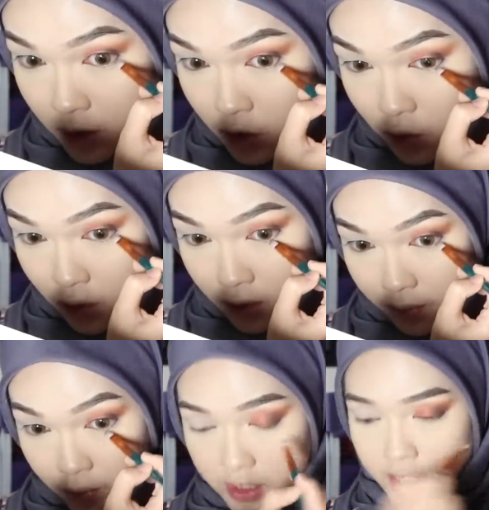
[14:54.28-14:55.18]
Make sure you guna
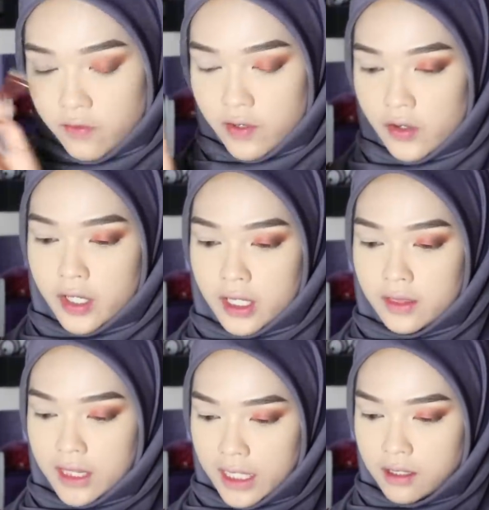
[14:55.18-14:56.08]
brush yang
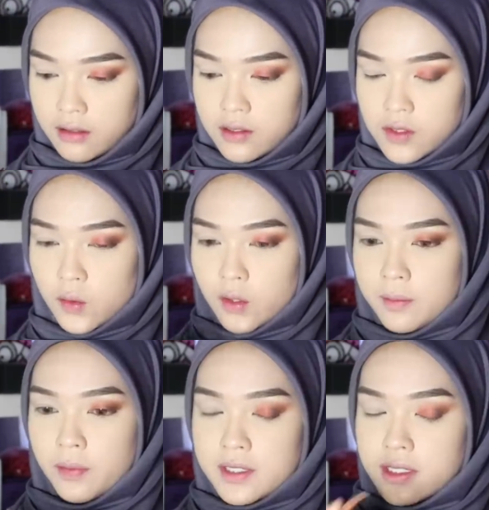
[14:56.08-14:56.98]
very thin so
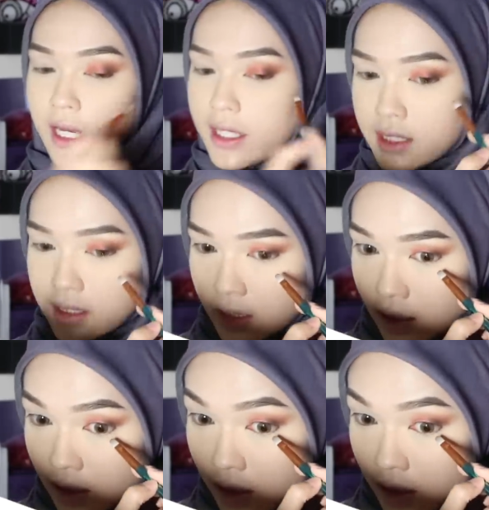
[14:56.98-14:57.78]
dia precise.